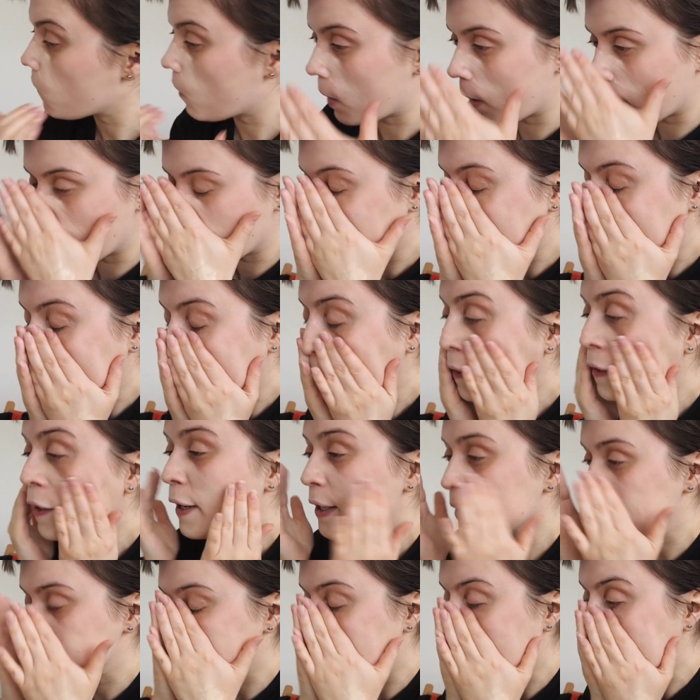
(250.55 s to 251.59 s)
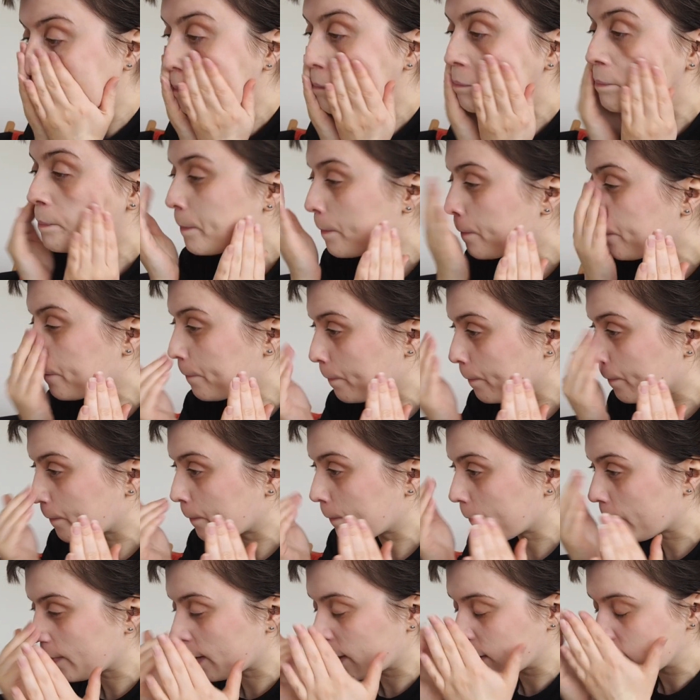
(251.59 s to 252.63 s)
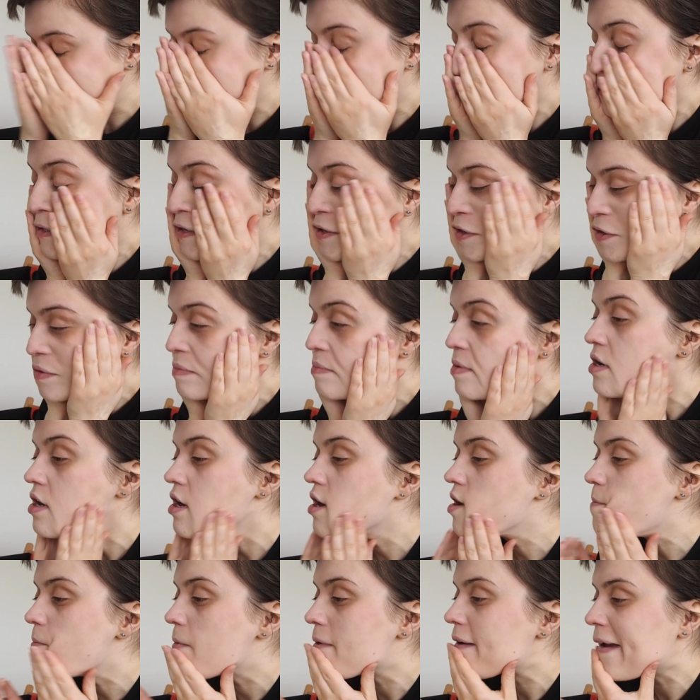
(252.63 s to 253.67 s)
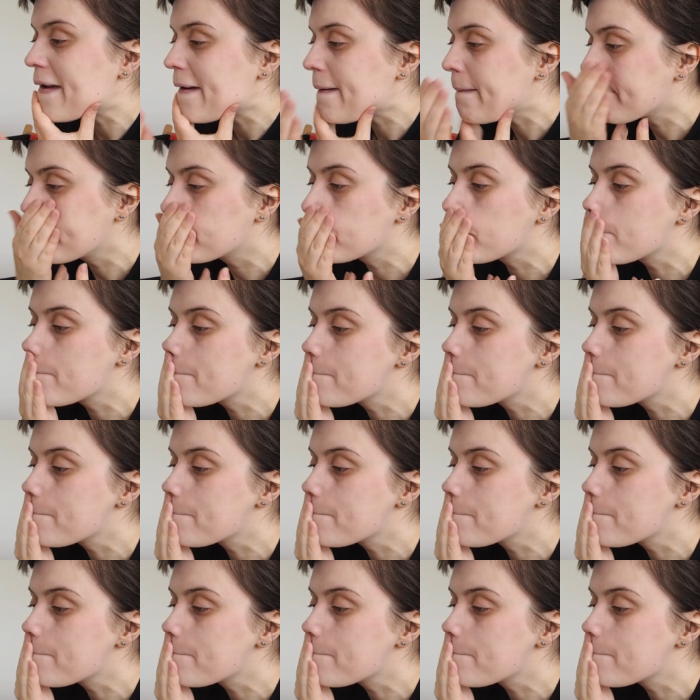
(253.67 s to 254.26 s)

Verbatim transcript: and I really liked it. So I'm hoping